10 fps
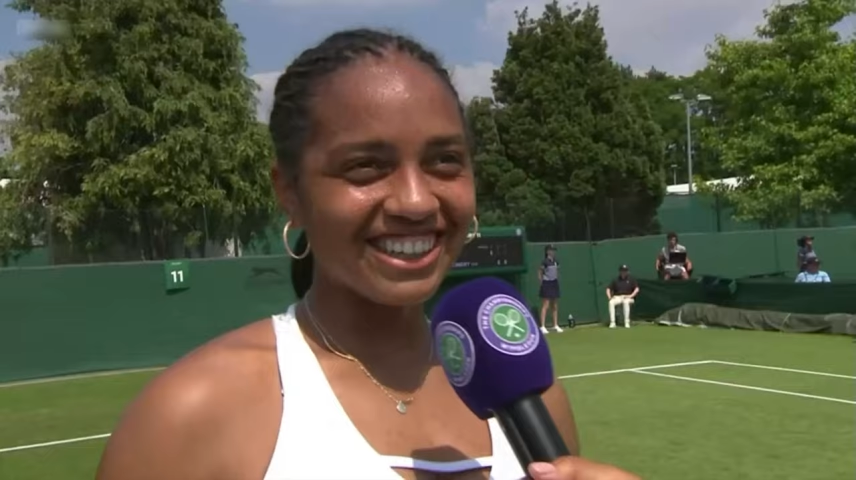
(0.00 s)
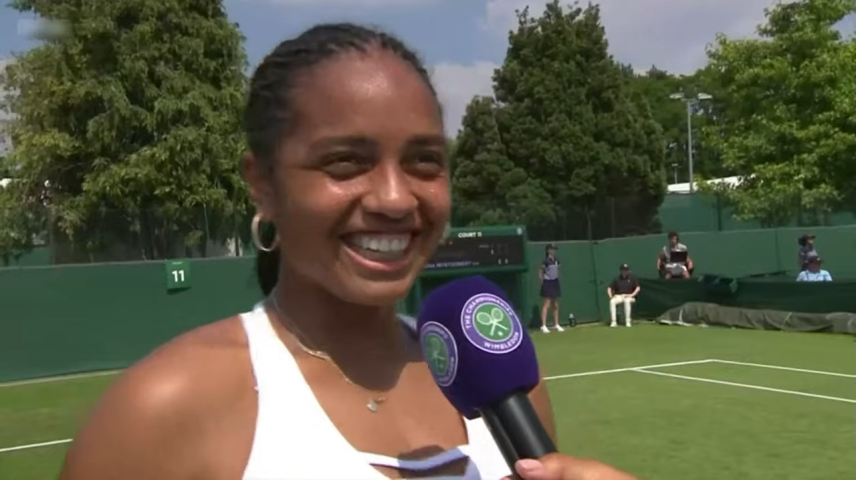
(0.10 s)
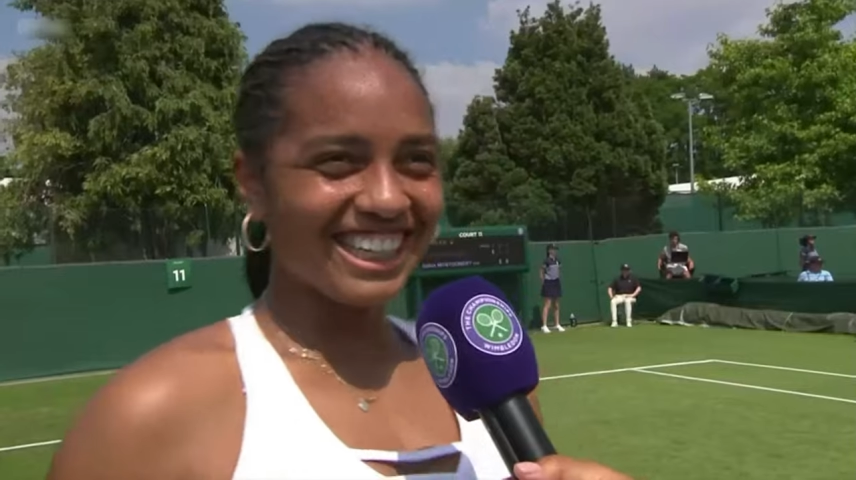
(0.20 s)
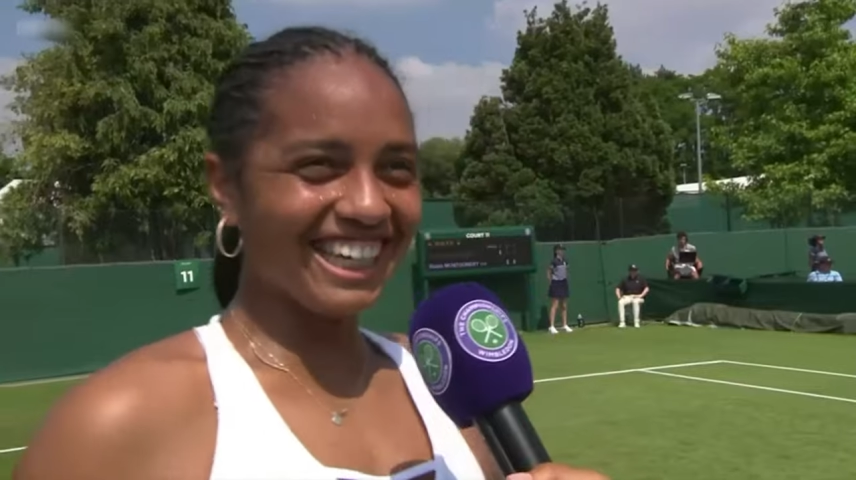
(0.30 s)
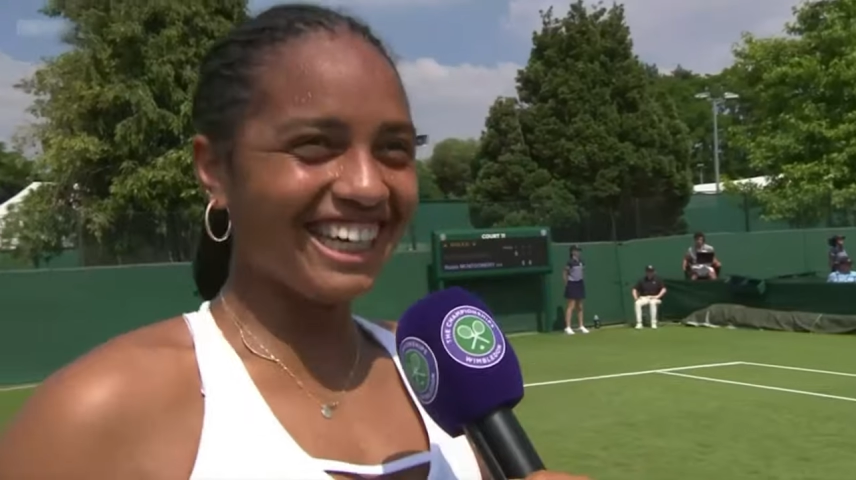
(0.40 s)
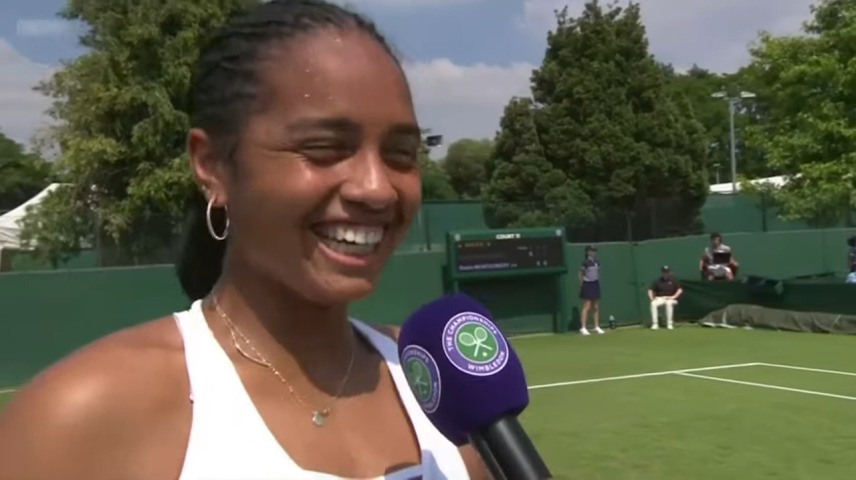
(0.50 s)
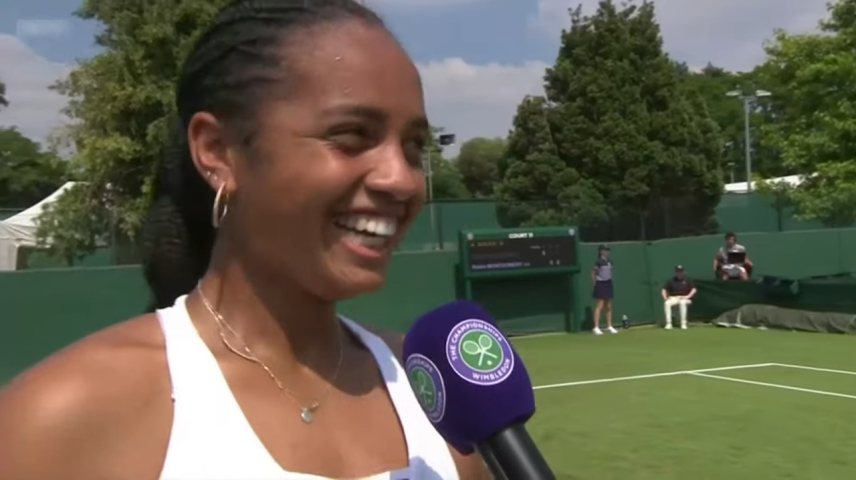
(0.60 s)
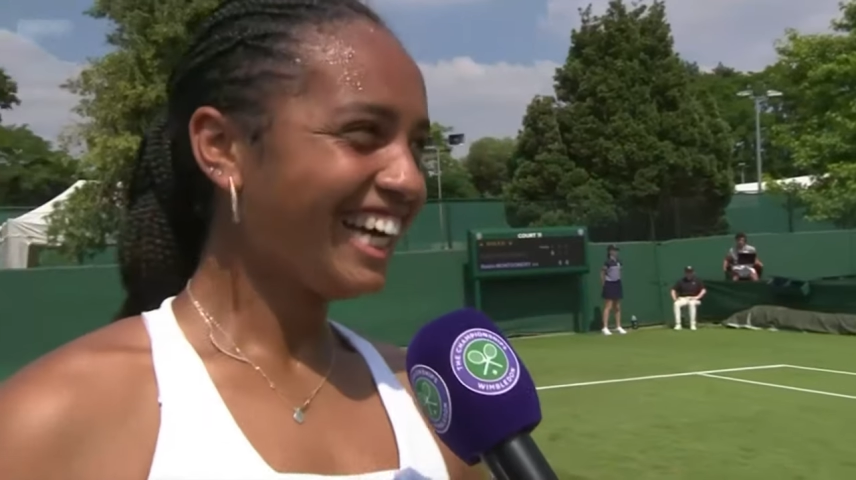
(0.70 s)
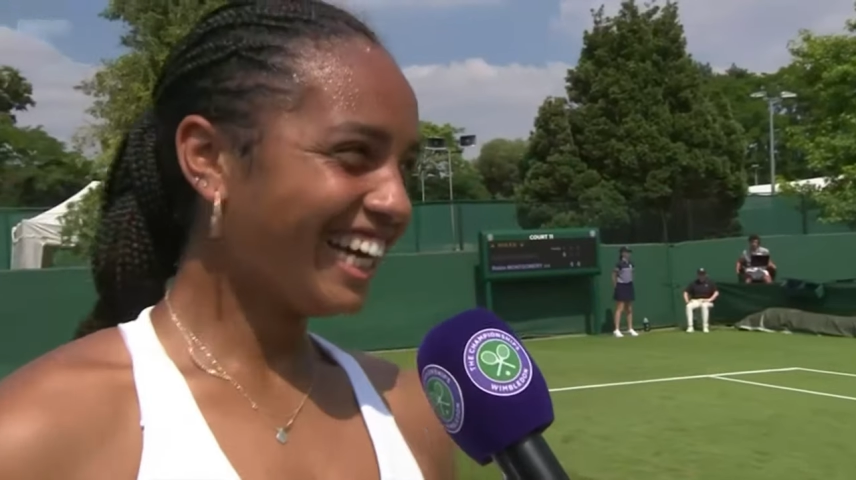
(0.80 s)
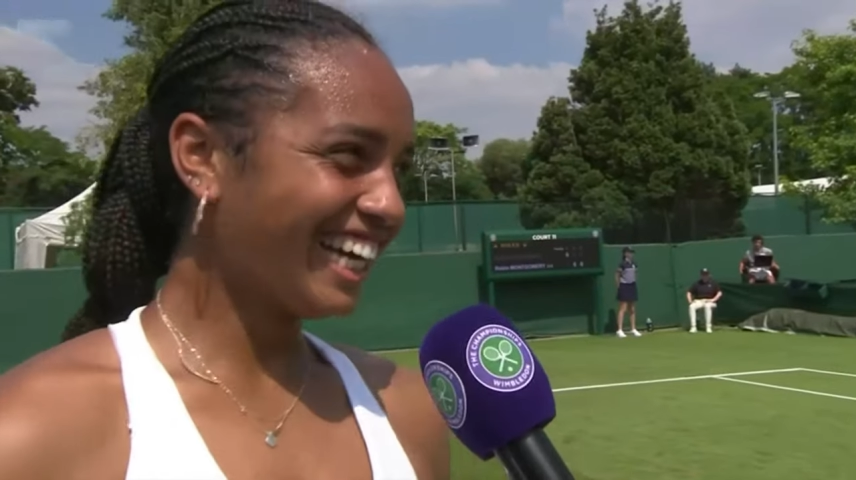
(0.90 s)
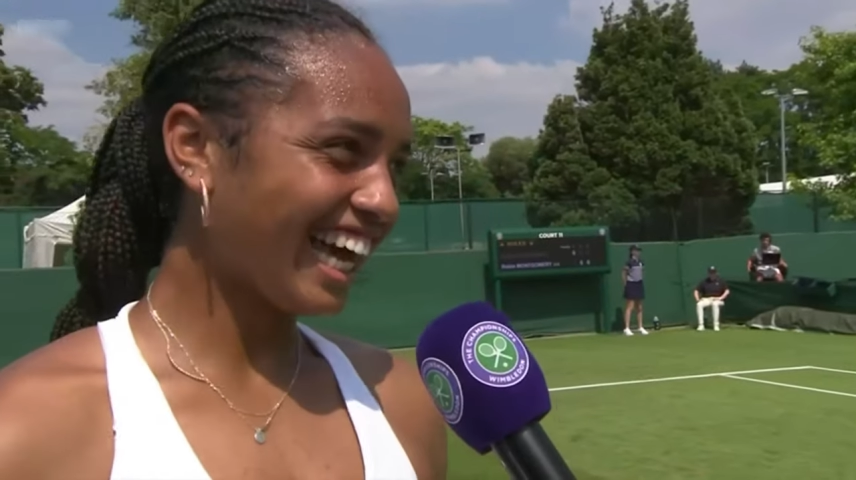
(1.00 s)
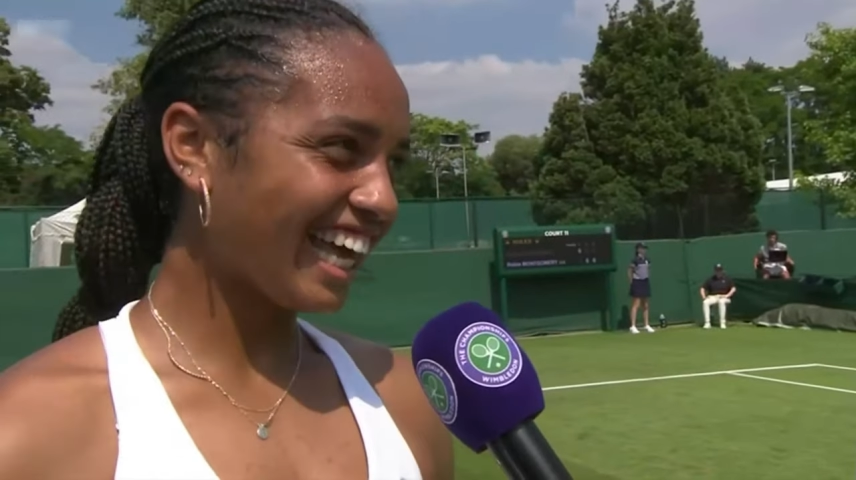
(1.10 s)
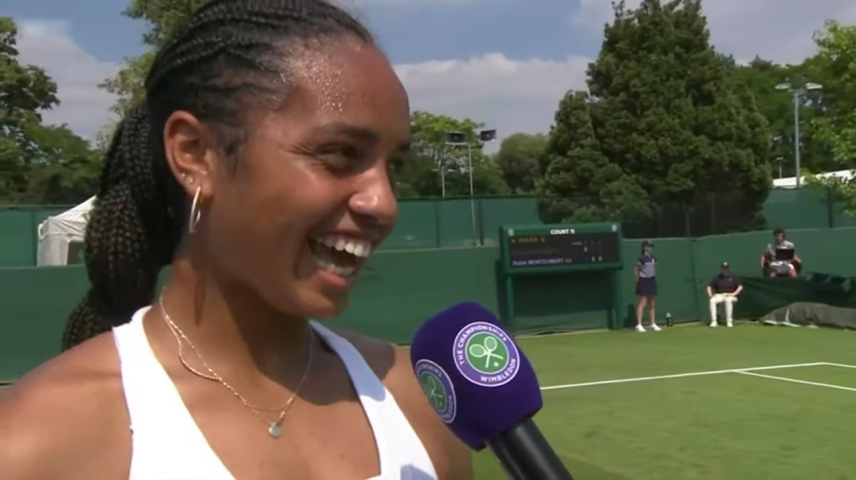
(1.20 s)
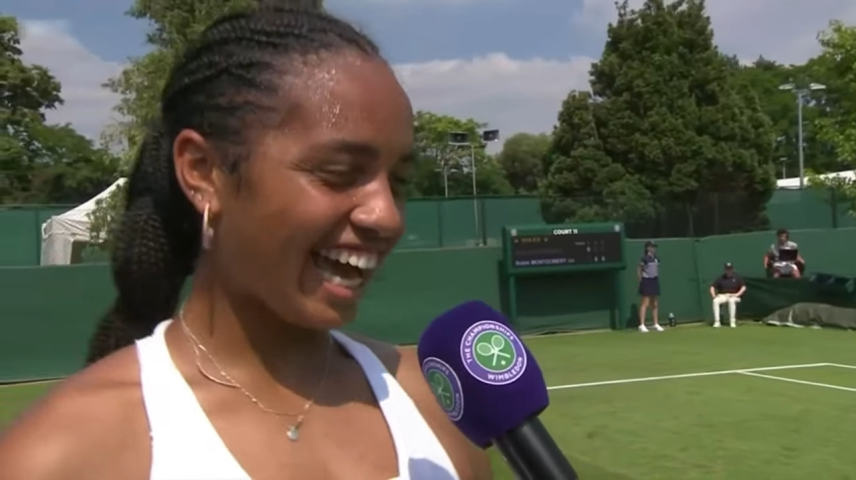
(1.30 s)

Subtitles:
Yeah, I thought so too.